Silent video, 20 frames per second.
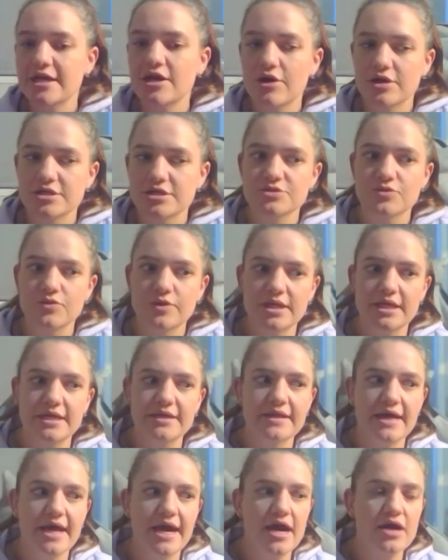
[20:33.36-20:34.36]
going toilet
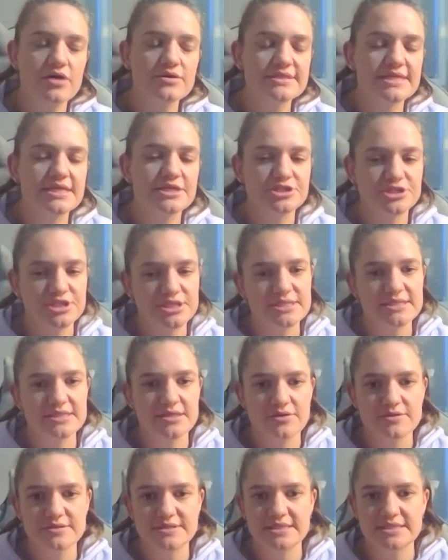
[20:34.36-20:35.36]
in the house, it just
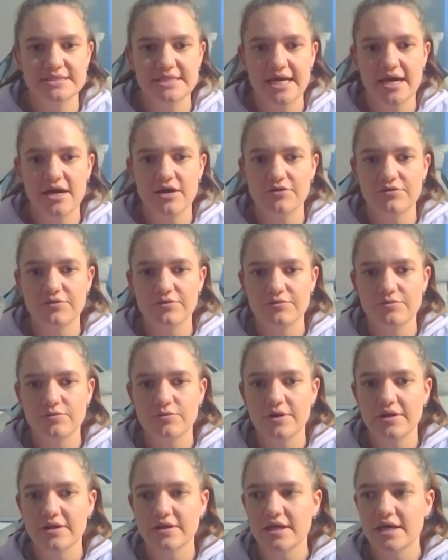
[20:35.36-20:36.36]
slows it down.
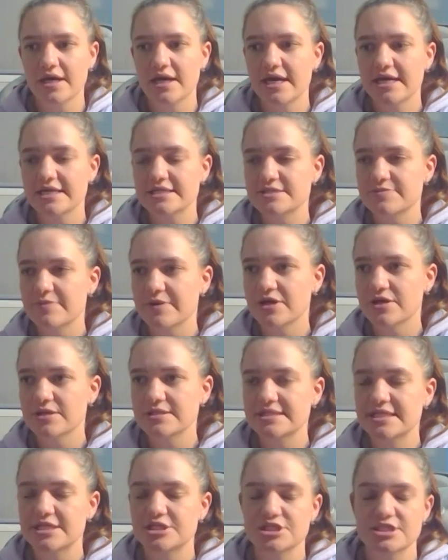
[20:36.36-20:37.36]
Whether it's
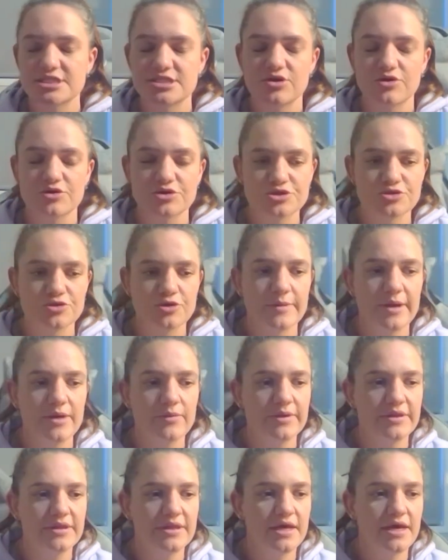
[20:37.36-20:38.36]
because they're just not sure about
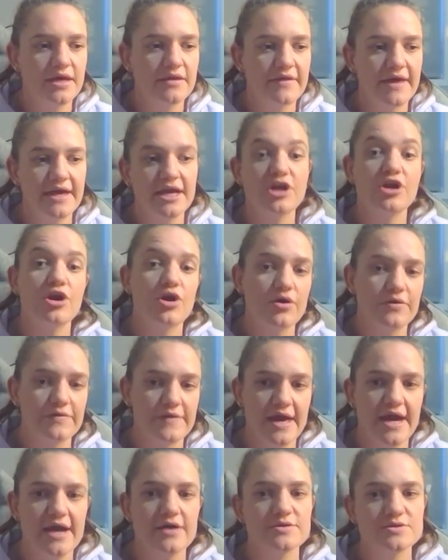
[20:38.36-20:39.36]
whether they can go in the
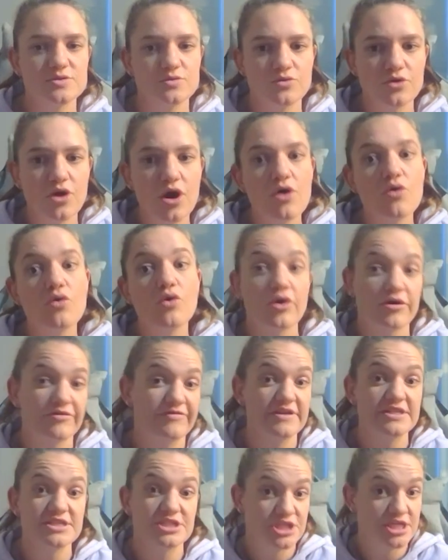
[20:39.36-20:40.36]
house or not, or if
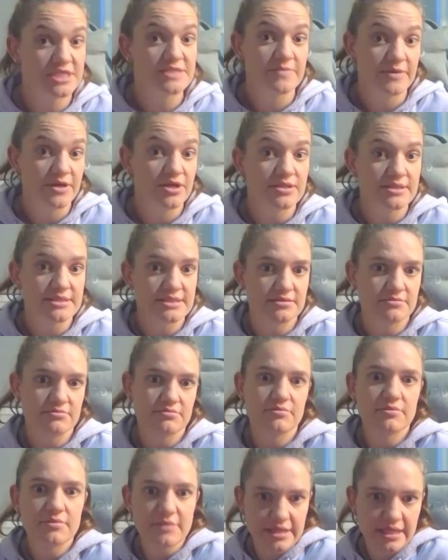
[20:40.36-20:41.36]
it's just because
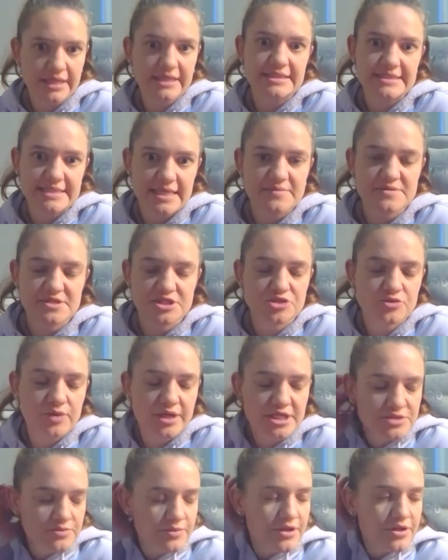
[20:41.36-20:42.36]
like the same
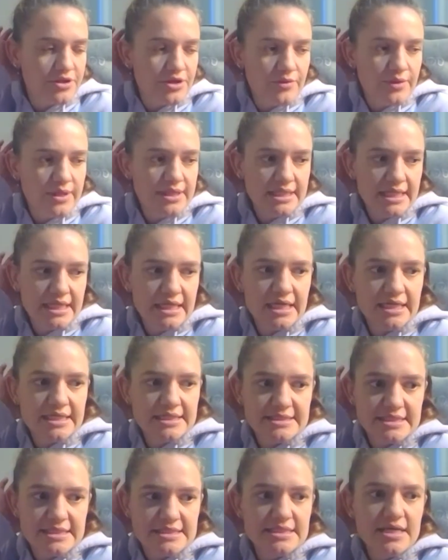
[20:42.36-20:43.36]
situation with you and
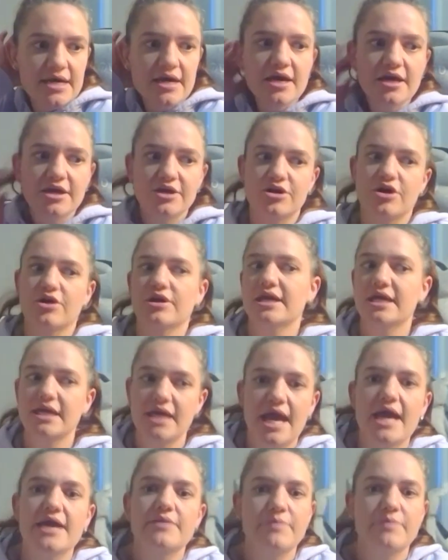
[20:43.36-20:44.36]
Lennox is, you know, he
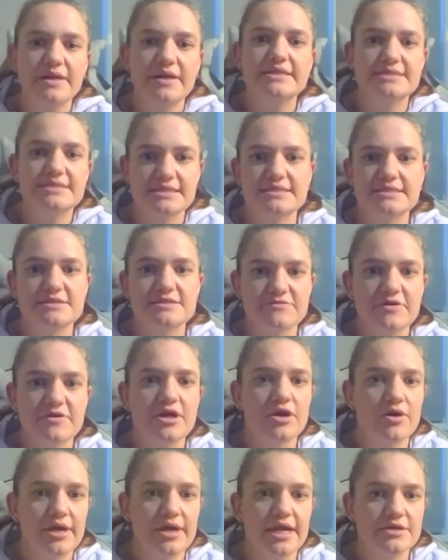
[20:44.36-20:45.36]
had been successfully
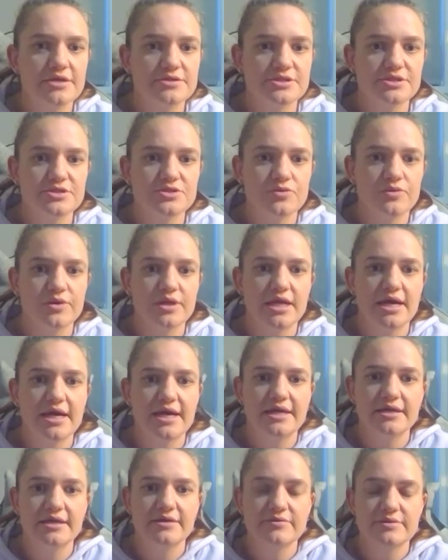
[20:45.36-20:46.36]
going out to the toilet
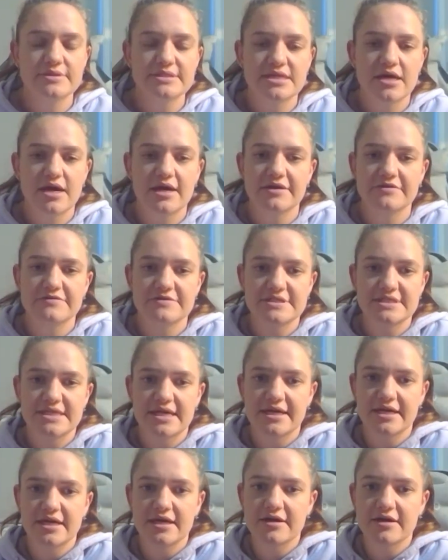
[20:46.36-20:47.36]
and it was kind of just like